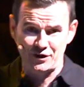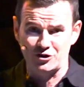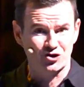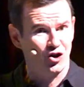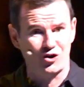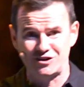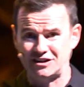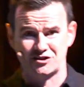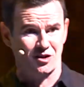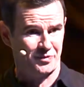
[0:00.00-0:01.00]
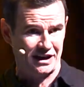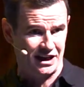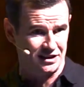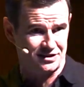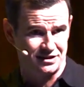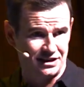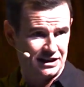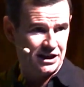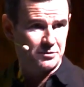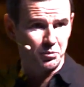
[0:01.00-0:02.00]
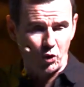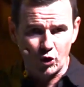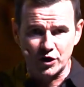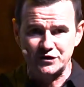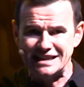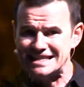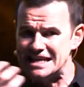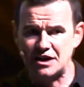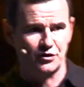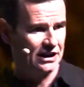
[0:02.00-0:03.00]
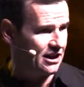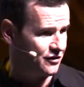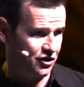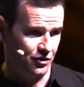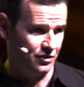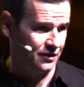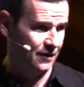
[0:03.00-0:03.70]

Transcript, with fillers: fear, turns into something else. It morphs, it never leaves you.